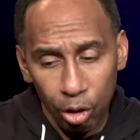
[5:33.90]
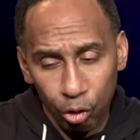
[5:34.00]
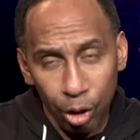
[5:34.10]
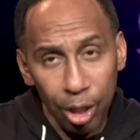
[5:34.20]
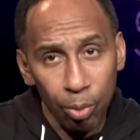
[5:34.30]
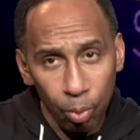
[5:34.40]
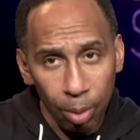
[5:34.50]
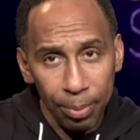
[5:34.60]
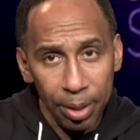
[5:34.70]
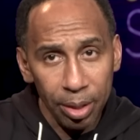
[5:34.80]
Treat a
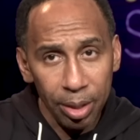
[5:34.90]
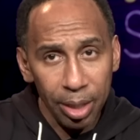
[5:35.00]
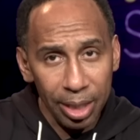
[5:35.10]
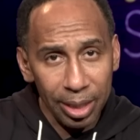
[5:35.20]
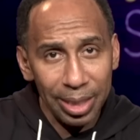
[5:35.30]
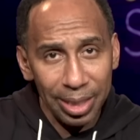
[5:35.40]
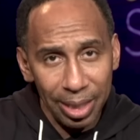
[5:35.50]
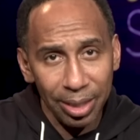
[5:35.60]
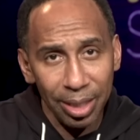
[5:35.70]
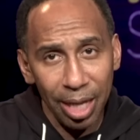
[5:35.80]
woman as
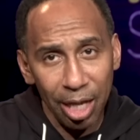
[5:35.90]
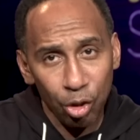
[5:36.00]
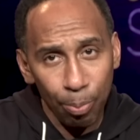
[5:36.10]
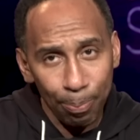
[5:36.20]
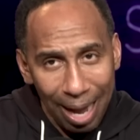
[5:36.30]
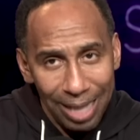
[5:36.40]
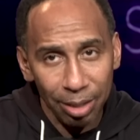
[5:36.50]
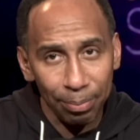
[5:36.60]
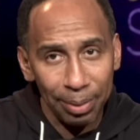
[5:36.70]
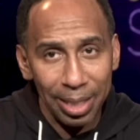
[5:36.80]
consistent as you
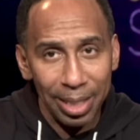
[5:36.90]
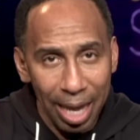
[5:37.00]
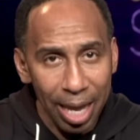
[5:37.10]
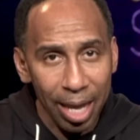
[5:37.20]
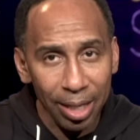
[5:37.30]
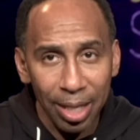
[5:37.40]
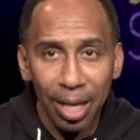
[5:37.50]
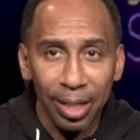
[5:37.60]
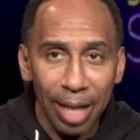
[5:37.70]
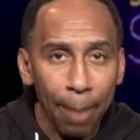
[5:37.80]
possibly can,
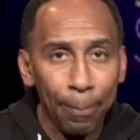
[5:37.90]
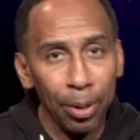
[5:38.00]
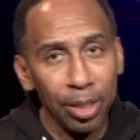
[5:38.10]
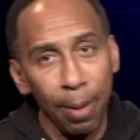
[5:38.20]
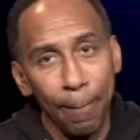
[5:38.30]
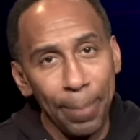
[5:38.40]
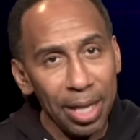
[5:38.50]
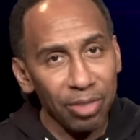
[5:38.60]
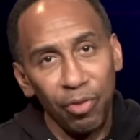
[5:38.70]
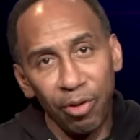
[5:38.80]
not putting your
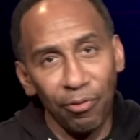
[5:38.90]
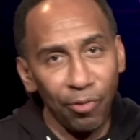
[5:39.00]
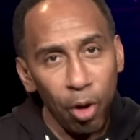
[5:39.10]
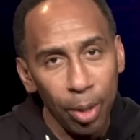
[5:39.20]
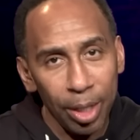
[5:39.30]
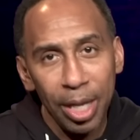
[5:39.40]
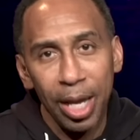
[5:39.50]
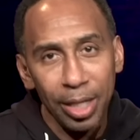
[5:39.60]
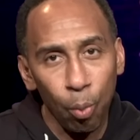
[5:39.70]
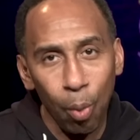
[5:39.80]
best foot forward
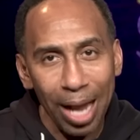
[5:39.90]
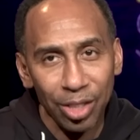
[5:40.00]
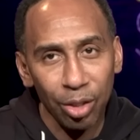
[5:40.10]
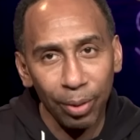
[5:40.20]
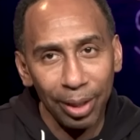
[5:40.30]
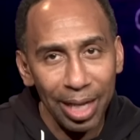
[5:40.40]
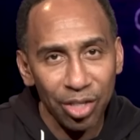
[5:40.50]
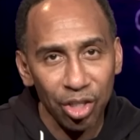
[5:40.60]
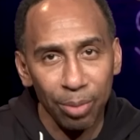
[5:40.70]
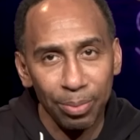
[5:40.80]
and then watching the
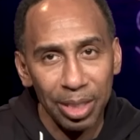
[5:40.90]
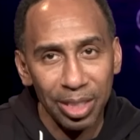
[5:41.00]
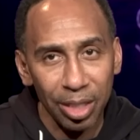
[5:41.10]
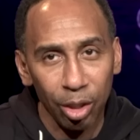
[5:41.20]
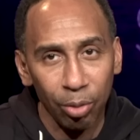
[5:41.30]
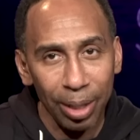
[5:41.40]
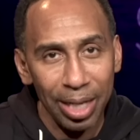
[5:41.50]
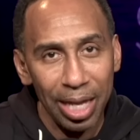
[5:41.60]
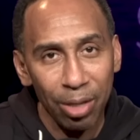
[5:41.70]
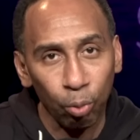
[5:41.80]
relationship
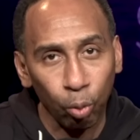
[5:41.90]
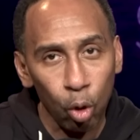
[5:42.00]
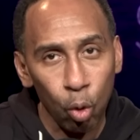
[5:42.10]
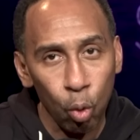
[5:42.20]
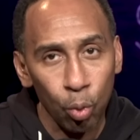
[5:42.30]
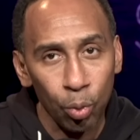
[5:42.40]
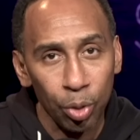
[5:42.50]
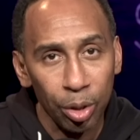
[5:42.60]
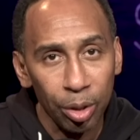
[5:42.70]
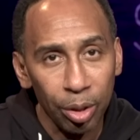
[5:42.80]
disintegrate and erode
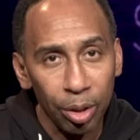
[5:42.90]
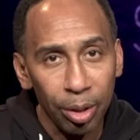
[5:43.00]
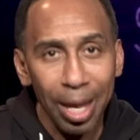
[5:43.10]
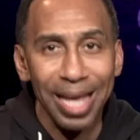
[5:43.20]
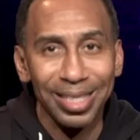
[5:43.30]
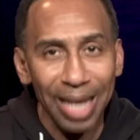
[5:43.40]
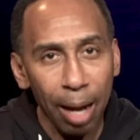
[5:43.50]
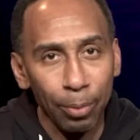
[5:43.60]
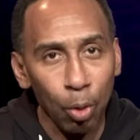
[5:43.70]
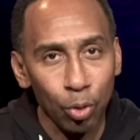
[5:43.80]
as
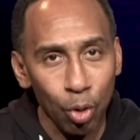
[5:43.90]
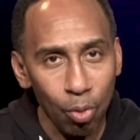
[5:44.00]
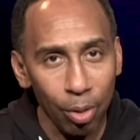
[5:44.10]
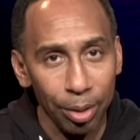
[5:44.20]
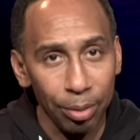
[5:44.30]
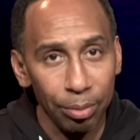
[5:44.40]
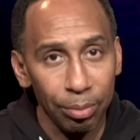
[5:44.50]
time goes on.